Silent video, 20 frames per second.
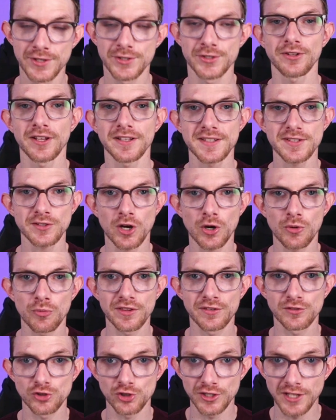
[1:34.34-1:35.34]
So let's start
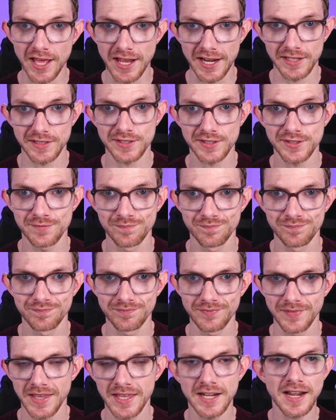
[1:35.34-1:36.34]
with genetics.
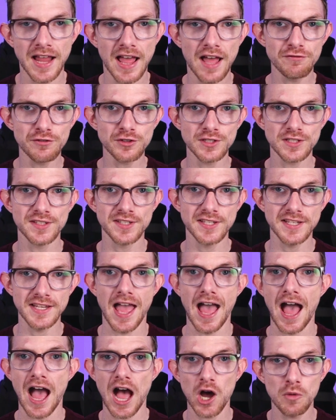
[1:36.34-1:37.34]
In an effort to see
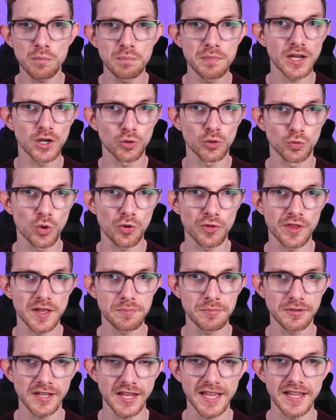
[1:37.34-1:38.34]
how big a role they
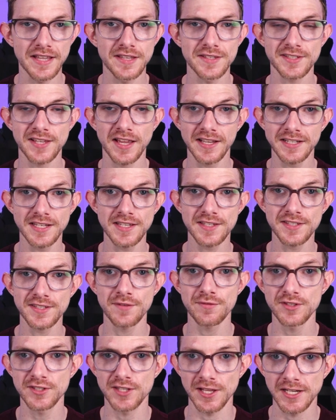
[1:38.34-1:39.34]
play, scientists
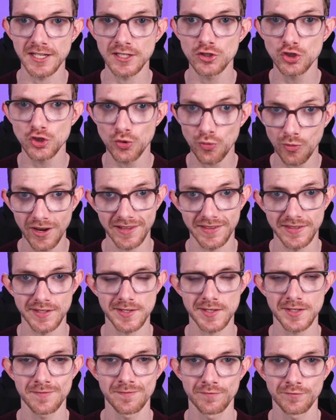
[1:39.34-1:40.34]
have studied
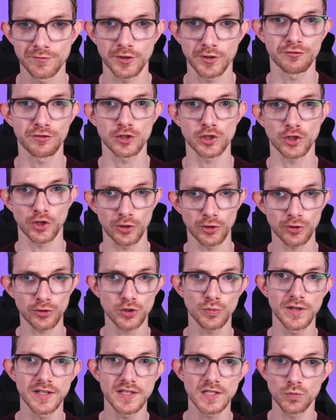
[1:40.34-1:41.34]
twins. For fraternal
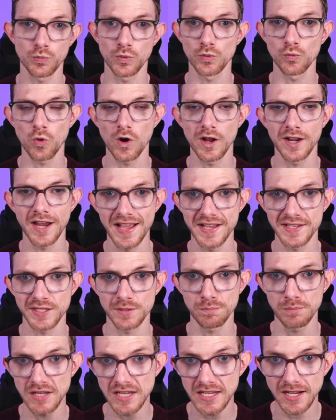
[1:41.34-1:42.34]
twins, when one has
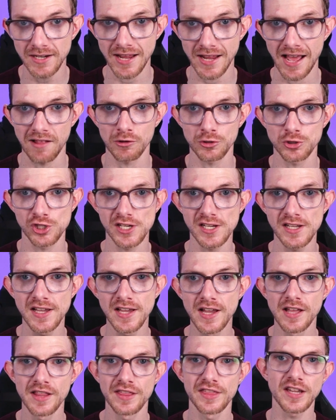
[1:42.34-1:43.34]
a peanut allergy,
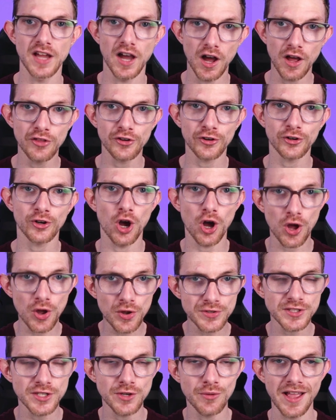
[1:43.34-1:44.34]
the other
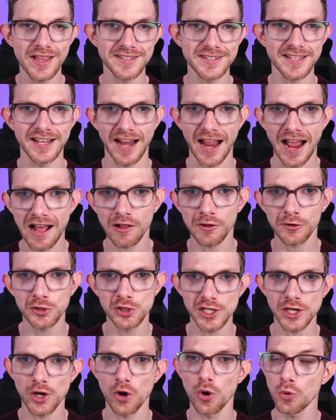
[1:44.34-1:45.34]
also has that
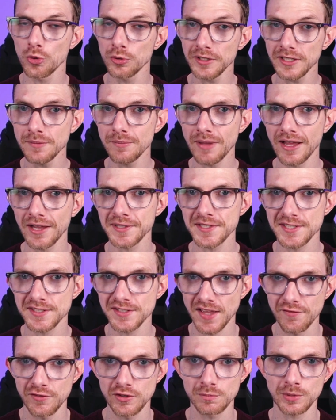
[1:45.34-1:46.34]
allergy only about
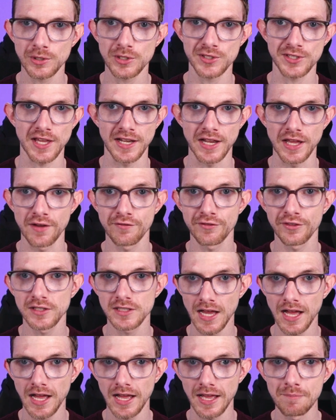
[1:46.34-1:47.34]
seven percent of the
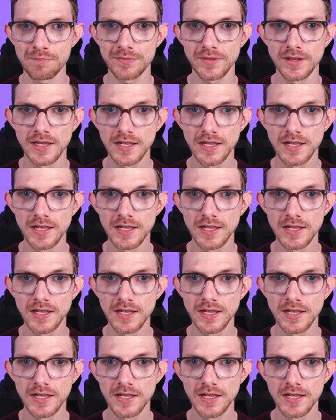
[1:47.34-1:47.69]
time.